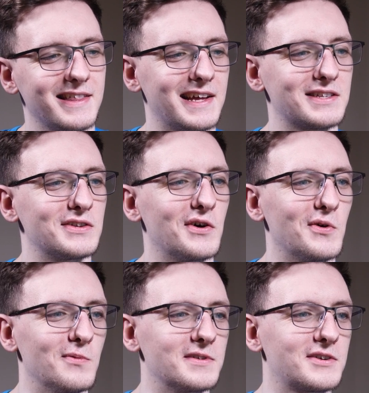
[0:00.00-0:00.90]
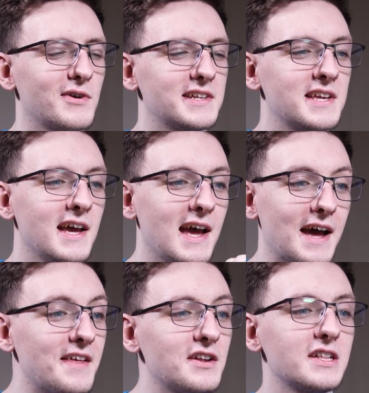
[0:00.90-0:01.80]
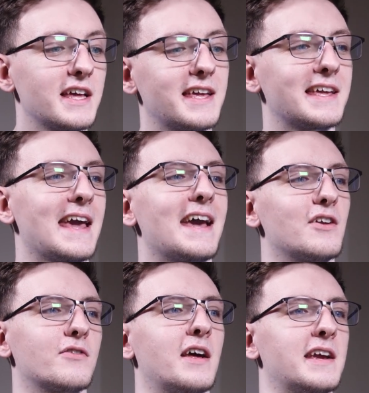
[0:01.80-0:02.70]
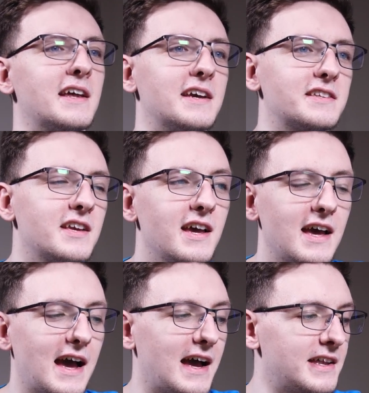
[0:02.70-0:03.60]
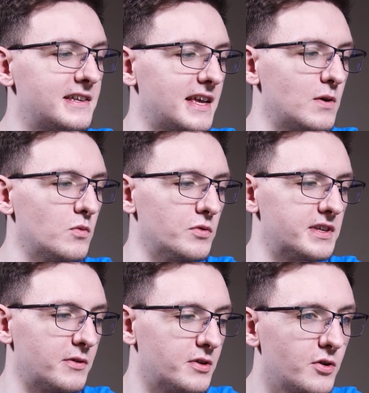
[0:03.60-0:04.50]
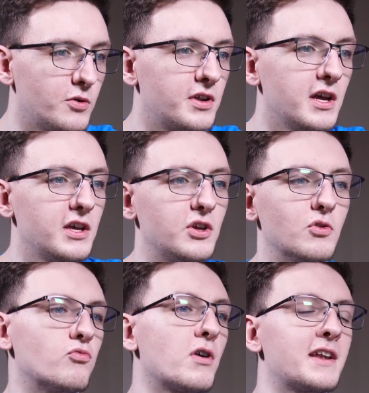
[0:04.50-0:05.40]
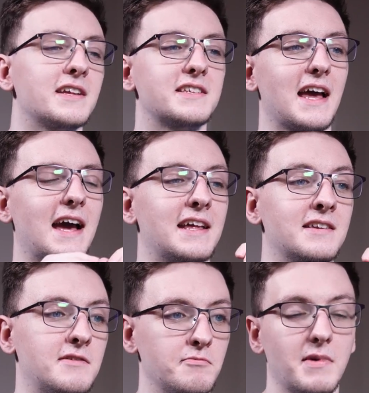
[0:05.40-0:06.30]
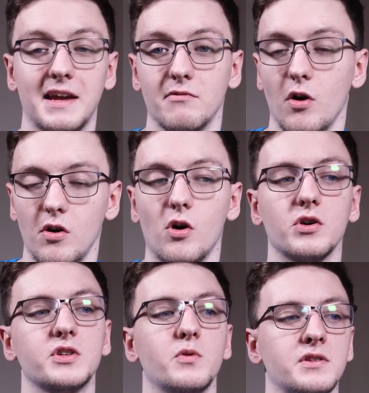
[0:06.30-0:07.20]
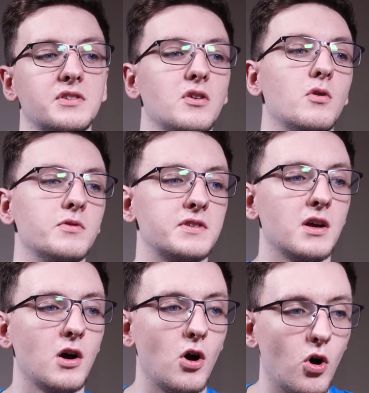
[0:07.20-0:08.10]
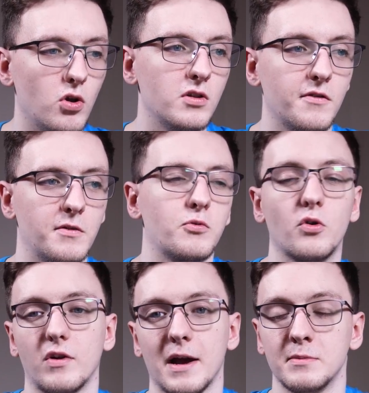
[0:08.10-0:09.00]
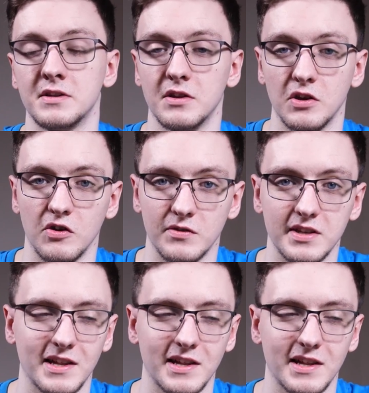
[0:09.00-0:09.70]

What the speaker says: that's not always great. And then click Get Your Nynites and it will download. You run it and it auto-installs all of the programs that you've